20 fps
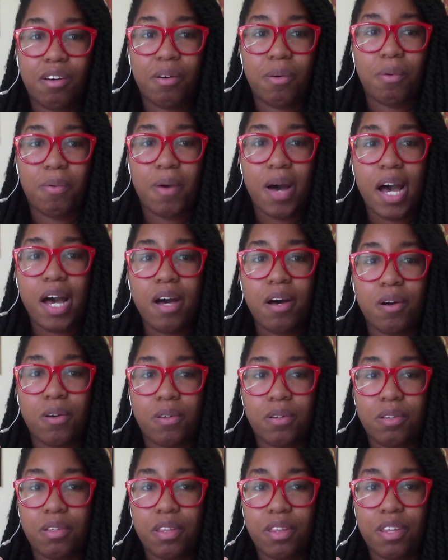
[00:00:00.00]

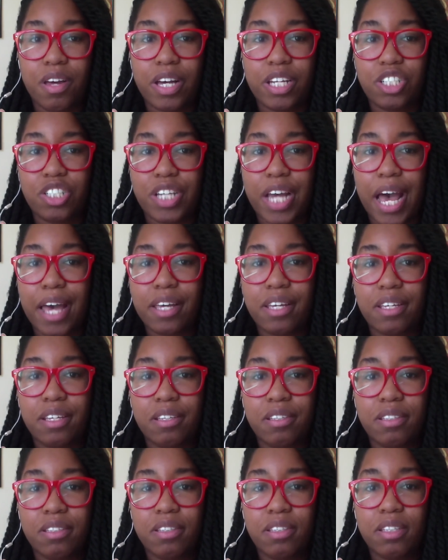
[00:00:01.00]
"Wow," thought Jack.
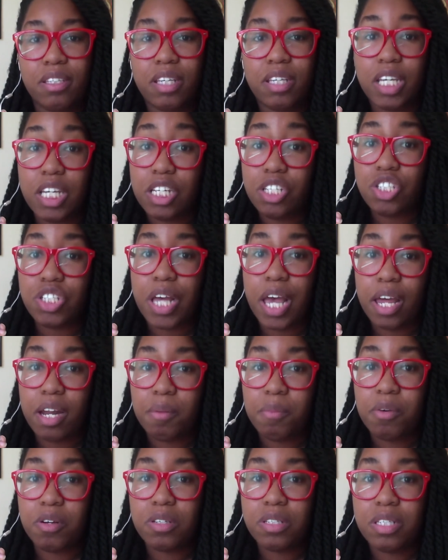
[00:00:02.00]
"Each
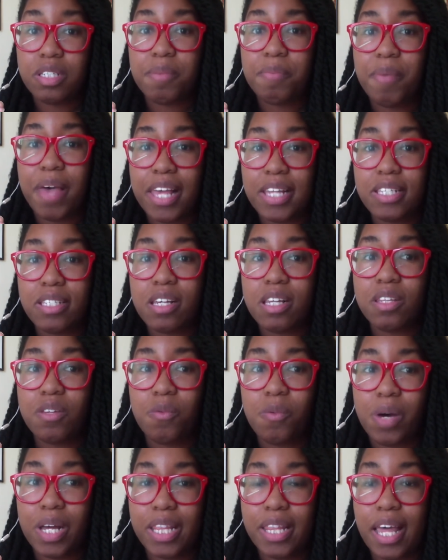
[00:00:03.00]
animal depends on
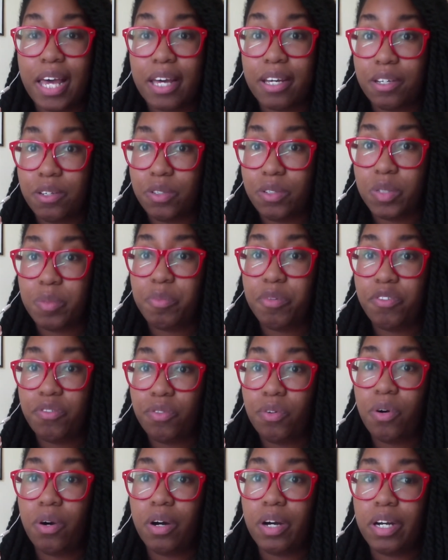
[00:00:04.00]
the one that goes
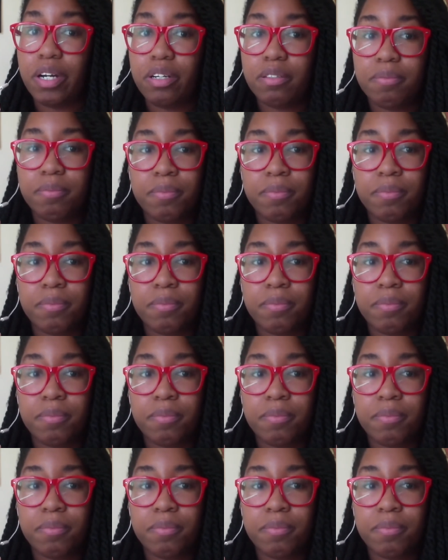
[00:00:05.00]
before."